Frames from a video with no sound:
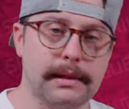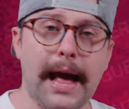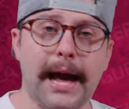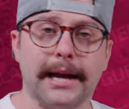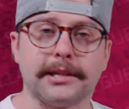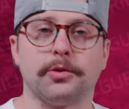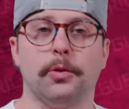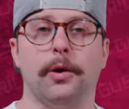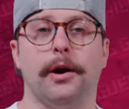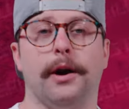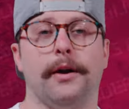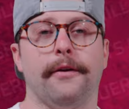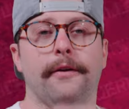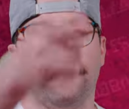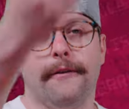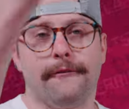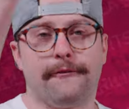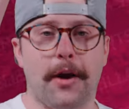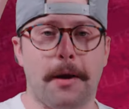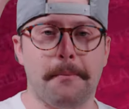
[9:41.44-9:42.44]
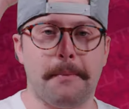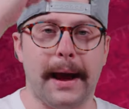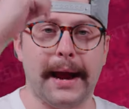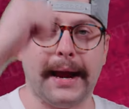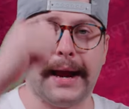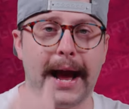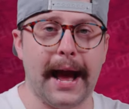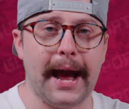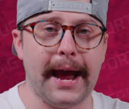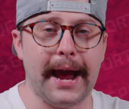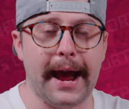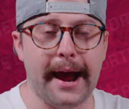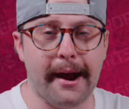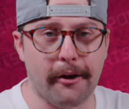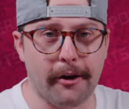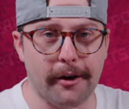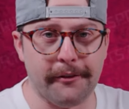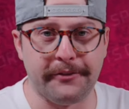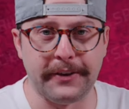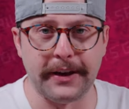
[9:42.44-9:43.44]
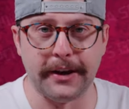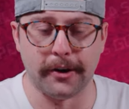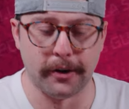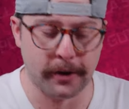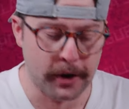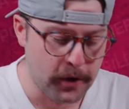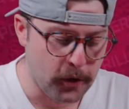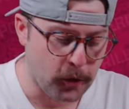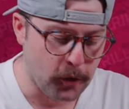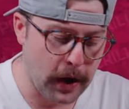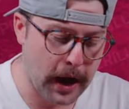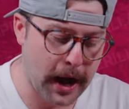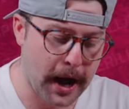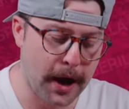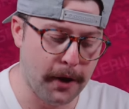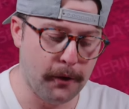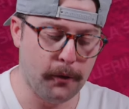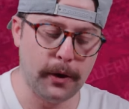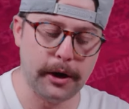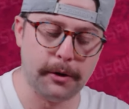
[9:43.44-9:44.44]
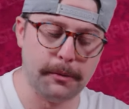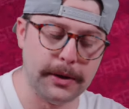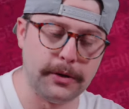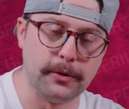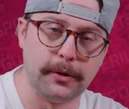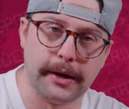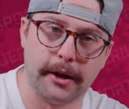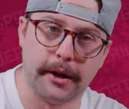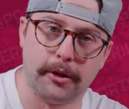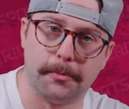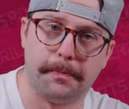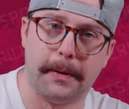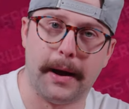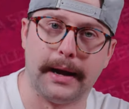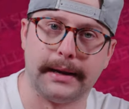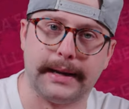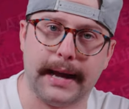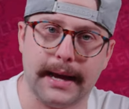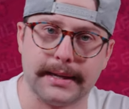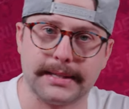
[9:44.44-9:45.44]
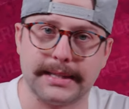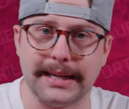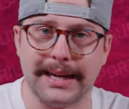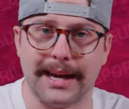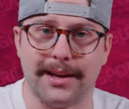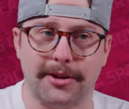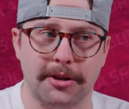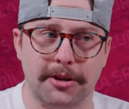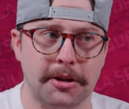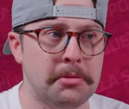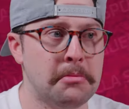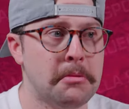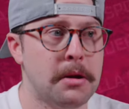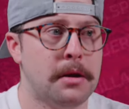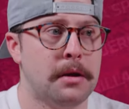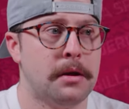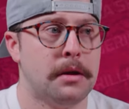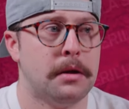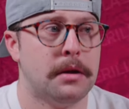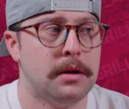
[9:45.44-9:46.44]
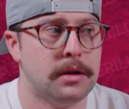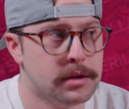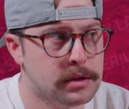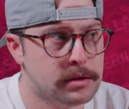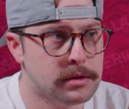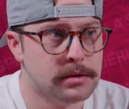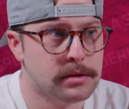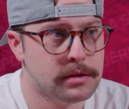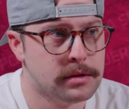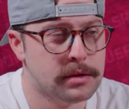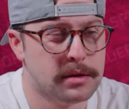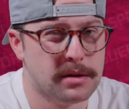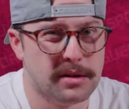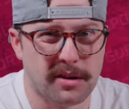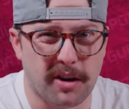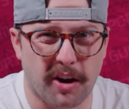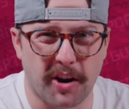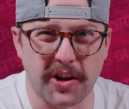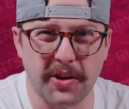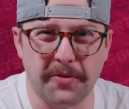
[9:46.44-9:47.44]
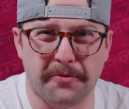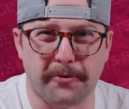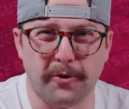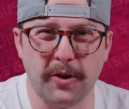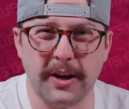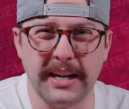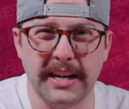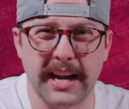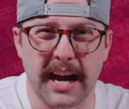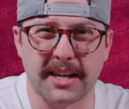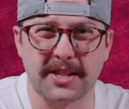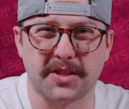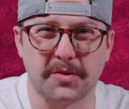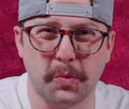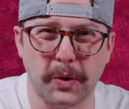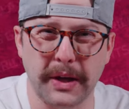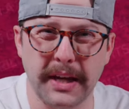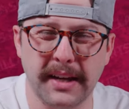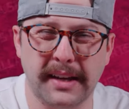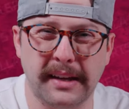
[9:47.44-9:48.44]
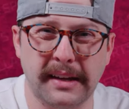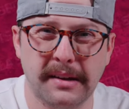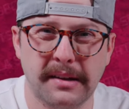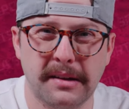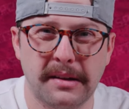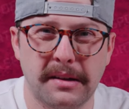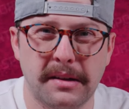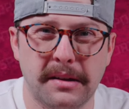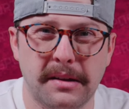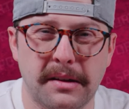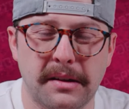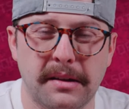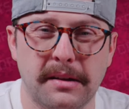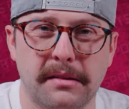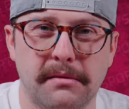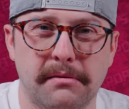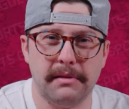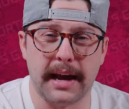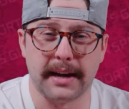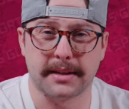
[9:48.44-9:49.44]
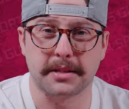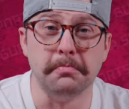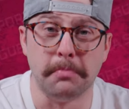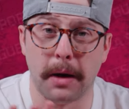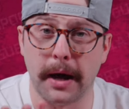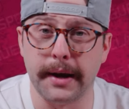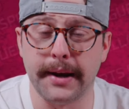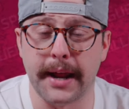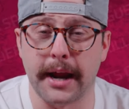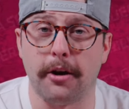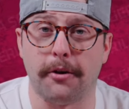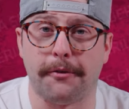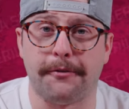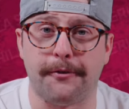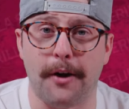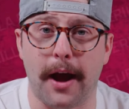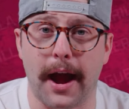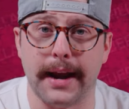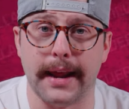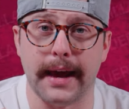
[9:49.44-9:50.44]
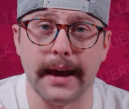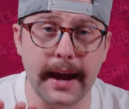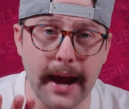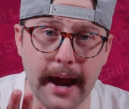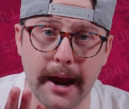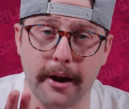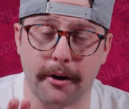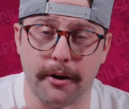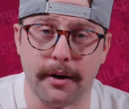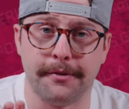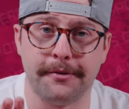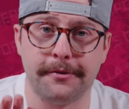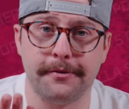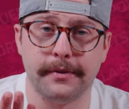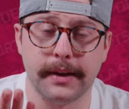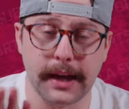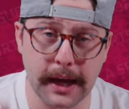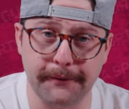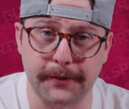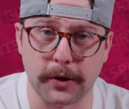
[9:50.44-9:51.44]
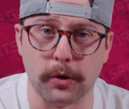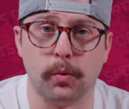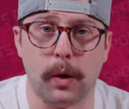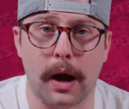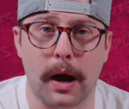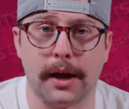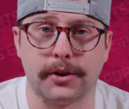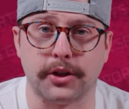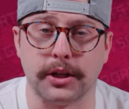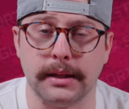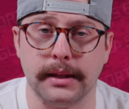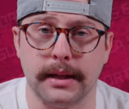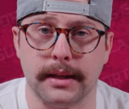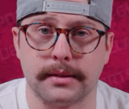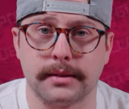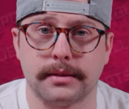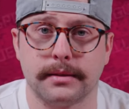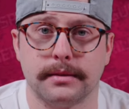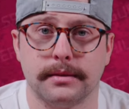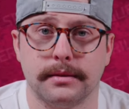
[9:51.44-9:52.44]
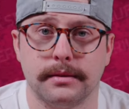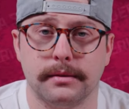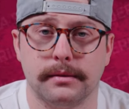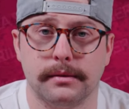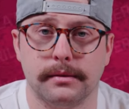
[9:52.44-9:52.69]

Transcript: Last one from my guy, Arif here. When are we doing another podcast together? Are you free next week? Next Monday or Friday? Arif, if you're watching this,